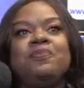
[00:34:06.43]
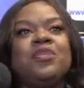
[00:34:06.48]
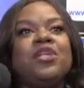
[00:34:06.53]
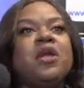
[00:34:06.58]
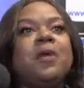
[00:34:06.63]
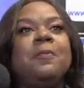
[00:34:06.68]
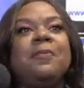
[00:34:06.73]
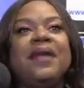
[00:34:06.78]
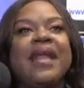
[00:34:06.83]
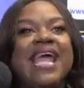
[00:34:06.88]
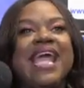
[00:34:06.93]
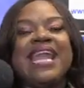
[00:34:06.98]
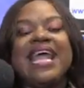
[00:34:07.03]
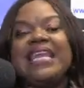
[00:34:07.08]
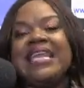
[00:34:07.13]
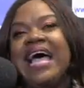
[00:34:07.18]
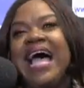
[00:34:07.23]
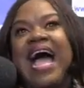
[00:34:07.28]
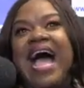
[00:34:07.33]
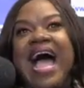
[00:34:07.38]
You're playing
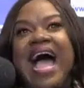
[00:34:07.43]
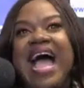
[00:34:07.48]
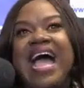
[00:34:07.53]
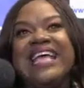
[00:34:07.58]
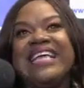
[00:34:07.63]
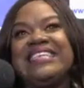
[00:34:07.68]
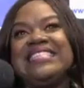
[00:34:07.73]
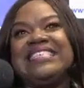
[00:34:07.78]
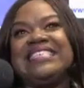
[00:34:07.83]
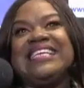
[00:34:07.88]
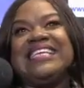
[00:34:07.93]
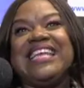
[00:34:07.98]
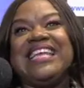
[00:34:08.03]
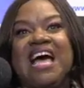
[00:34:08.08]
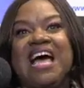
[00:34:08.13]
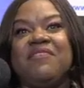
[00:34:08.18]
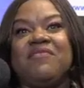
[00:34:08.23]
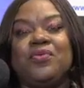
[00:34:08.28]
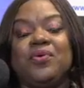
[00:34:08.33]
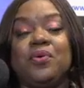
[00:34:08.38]
at the highest
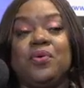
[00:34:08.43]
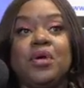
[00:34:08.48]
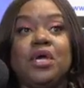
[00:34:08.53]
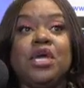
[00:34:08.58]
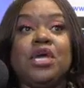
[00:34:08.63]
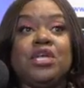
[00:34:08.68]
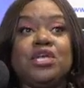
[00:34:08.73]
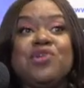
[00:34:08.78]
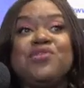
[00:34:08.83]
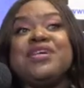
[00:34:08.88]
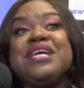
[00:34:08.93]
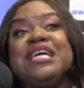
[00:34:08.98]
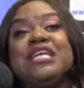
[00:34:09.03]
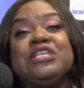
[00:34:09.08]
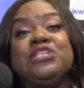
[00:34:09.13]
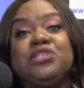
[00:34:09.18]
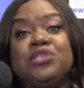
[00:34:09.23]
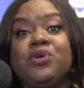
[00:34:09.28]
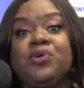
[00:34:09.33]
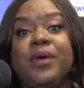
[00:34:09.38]
level. You
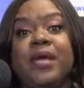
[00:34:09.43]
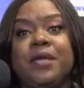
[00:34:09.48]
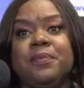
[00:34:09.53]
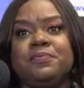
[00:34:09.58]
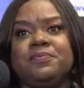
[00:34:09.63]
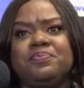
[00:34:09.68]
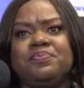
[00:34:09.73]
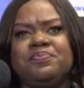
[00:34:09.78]
can do it.